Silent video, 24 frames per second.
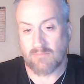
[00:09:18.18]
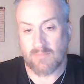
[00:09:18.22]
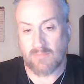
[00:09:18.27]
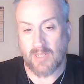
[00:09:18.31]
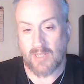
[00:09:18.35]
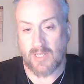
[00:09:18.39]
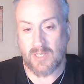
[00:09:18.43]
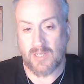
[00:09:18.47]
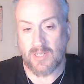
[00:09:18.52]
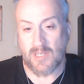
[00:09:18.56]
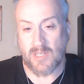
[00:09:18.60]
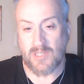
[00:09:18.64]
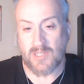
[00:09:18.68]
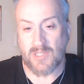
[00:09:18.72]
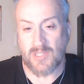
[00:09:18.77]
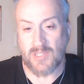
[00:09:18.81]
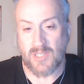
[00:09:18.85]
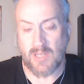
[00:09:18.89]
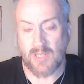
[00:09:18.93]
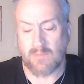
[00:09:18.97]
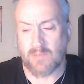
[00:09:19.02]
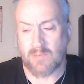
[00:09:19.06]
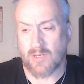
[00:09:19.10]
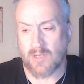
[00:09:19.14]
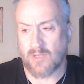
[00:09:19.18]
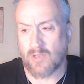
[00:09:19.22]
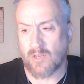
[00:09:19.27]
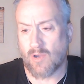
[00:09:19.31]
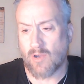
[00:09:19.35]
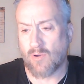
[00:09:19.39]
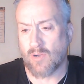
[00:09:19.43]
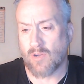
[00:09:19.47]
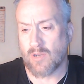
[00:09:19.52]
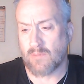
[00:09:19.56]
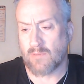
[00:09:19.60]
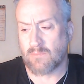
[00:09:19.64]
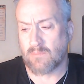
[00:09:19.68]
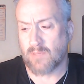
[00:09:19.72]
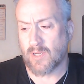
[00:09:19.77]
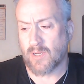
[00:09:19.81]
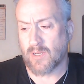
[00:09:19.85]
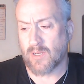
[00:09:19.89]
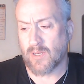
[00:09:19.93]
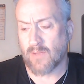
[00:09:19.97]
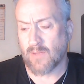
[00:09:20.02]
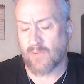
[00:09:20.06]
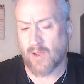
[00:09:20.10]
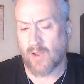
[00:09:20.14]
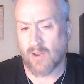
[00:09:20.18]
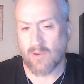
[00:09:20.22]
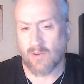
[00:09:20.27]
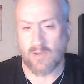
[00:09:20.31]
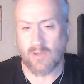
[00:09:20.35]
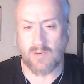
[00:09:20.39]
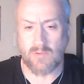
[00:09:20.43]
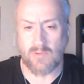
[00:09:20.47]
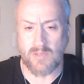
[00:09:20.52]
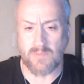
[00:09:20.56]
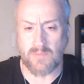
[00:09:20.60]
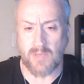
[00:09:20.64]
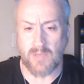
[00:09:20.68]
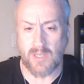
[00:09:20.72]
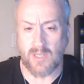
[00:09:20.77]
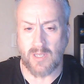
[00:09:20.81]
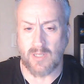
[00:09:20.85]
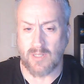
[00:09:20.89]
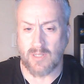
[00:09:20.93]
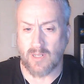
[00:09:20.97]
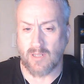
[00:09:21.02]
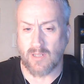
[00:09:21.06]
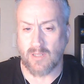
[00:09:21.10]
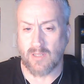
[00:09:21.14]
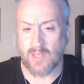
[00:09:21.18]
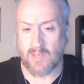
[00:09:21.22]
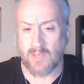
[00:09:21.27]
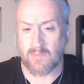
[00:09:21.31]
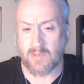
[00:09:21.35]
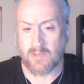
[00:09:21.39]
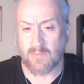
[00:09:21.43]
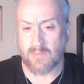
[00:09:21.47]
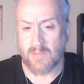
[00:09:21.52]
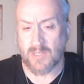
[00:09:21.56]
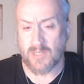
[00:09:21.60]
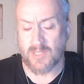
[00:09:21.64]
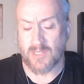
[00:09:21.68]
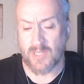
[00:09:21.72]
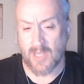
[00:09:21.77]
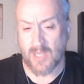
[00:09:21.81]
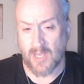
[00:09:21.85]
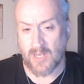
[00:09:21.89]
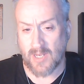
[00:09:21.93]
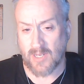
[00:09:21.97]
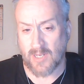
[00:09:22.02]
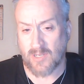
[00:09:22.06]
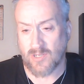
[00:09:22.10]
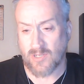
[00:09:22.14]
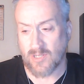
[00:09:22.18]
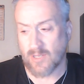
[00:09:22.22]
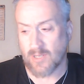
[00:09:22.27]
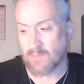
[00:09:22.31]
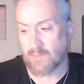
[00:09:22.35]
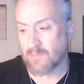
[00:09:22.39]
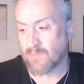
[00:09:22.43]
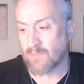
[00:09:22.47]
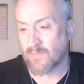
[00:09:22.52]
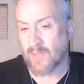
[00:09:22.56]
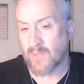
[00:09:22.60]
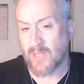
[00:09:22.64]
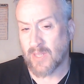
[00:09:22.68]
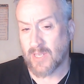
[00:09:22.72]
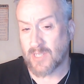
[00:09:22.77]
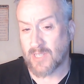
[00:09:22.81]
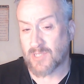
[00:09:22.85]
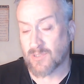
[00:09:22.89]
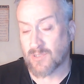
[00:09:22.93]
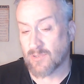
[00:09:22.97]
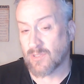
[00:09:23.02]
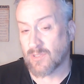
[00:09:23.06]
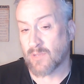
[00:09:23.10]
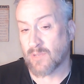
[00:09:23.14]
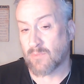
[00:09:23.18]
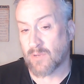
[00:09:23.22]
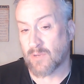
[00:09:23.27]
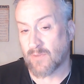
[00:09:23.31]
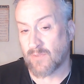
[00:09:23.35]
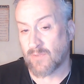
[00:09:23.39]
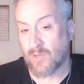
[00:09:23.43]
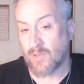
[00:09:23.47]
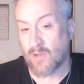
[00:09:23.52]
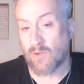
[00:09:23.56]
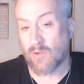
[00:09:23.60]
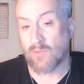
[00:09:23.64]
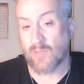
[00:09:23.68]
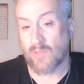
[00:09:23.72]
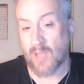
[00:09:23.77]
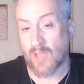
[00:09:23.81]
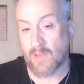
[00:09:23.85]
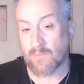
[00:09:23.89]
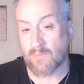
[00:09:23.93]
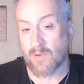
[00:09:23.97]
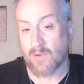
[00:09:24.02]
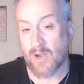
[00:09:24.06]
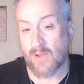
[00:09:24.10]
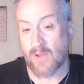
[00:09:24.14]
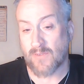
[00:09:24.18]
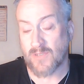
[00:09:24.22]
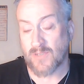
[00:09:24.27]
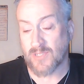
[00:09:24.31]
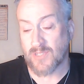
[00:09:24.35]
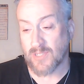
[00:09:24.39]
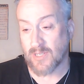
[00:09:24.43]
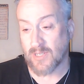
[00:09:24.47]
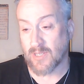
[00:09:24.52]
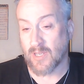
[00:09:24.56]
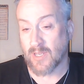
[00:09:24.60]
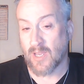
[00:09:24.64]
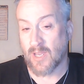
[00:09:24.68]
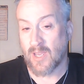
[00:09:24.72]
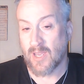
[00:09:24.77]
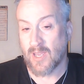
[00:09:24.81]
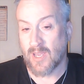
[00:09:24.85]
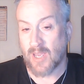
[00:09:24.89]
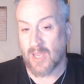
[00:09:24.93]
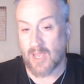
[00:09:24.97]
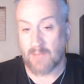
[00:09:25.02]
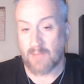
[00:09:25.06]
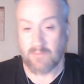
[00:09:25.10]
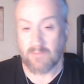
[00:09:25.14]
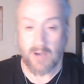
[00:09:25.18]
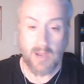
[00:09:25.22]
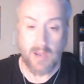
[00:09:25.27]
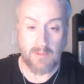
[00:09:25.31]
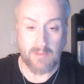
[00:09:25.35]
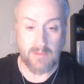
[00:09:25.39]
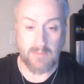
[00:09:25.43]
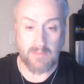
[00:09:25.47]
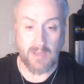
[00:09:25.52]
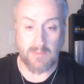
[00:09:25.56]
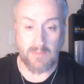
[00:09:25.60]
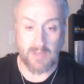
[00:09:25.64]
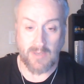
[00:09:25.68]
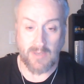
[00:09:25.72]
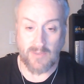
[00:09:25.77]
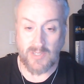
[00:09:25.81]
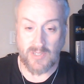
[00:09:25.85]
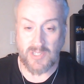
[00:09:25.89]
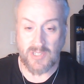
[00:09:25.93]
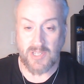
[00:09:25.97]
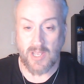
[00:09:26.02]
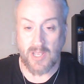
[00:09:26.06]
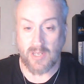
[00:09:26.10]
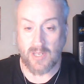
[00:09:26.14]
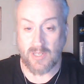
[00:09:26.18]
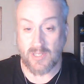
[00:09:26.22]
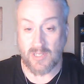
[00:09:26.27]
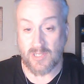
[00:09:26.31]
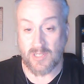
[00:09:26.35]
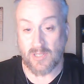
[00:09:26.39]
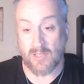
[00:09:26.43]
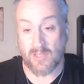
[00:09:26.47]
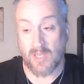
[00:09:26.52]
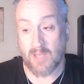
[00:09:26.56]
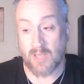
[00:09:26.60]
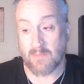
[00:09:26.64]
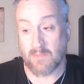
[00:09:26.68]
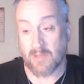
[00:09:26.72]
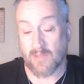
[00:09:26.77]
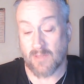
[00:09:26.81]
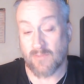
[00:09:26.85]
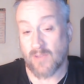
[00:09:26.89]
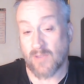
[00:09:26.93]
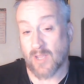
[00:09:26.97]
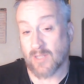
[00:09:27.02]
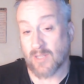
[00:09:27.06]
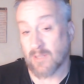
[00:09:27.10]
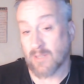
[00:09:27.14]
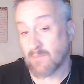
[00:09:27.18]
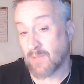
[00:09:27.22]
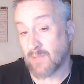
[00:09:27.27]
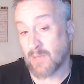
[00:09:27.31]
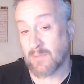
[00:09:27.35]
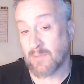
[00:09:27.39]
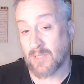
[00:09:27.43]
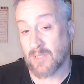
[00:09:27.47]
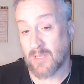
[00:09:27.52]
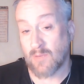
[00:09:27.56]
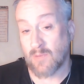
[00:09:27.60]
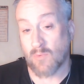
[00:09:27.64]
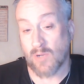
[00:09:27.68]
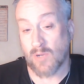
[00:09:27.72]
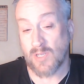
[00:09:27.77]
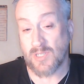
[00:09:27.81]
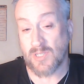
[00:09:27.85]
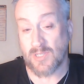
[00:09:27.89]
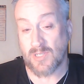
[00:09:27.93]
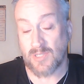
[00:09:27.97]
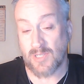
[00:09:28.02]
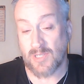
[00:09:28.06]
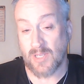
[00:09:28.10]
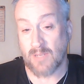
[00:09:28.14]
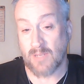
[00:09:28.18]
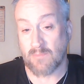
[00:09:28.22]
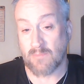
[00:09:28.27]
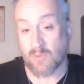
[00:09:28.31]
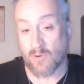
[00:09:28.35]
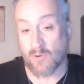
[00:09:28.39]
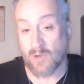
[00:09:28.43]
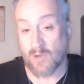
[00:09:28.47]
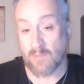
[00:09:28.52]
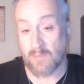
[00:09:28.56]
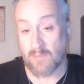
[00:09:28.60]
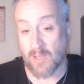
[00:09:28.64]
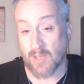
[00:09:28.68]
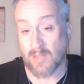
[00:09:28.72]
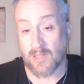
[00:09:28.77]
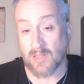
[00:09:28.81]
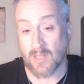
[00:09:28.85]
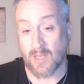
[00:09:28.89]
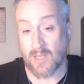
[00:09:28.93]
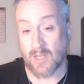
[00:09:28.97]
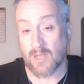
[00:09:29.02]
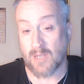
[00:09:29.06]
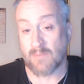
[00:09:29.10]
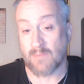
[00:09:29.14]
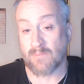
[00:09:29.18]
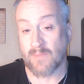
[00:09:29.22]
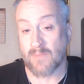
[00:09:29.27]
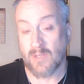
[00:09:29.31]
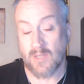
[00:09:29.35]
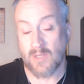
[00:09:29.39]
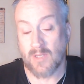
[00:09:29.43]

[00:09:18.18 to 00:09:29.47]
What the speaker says: he doesn't seem to know it. But if Herod was making the claim to messianicship, he certainly would have known that prophecy and probably maybe even staked his claim in the fact that maybe he was indeed born in Bethlehem.